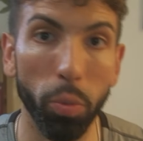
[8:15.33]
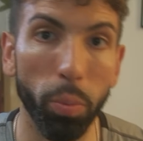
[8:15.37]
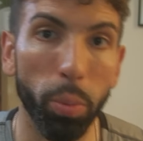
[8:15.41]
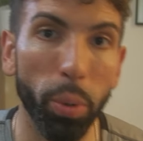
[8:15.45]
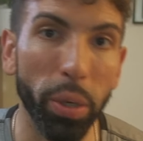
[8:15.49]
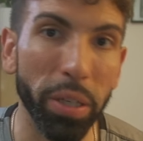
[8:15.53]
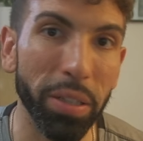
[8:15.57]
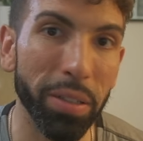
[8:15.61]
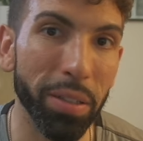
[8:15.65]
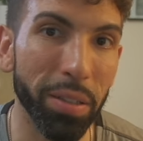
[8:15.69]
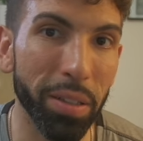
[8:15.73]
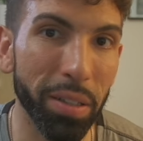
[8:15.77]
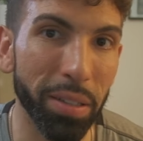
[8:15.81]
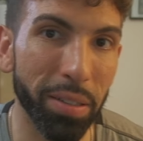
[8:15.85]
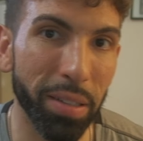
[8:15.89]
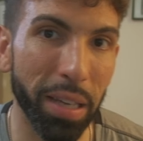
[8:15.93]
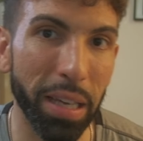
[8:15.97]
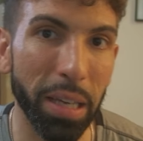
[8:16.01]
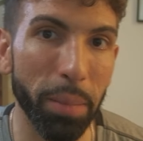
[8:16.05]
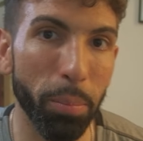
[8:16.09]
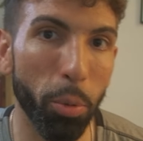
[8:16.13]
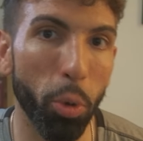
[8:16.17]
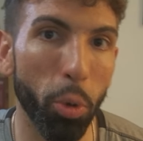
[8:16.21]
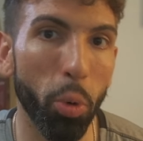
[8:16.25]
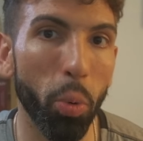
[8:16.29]
bring to the
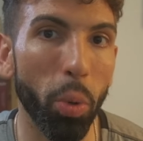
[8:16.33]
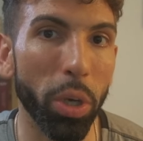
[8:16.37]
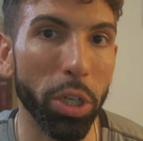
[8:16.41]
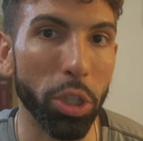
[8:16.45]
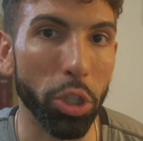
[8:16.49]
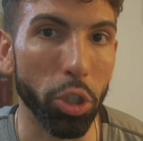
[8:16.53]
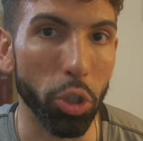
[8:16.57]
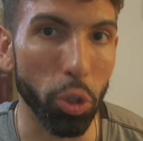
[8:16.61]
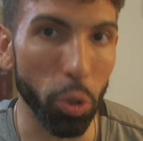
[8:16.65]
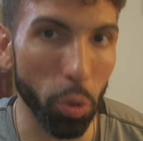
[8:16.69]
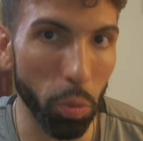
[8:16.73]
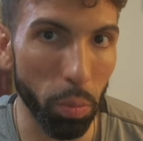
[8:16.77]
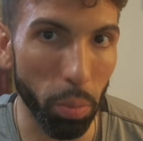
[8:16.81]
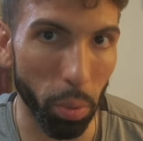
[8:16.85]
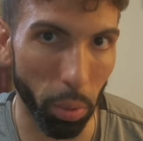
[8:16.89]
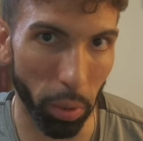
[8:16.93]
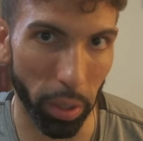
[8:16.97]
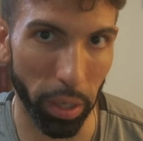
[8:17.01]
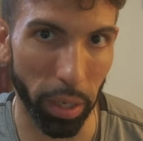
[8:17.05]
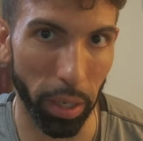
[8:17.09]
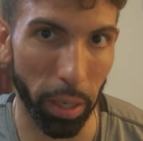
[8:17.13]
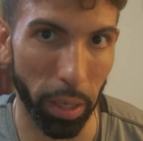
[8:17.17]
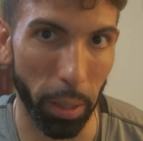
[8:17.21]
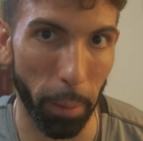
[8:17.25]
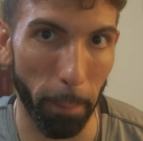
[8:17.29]
table what you
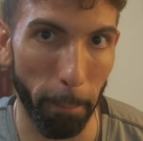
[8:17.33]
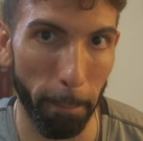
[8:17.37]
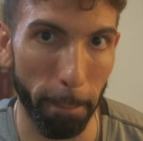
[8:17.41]
bring,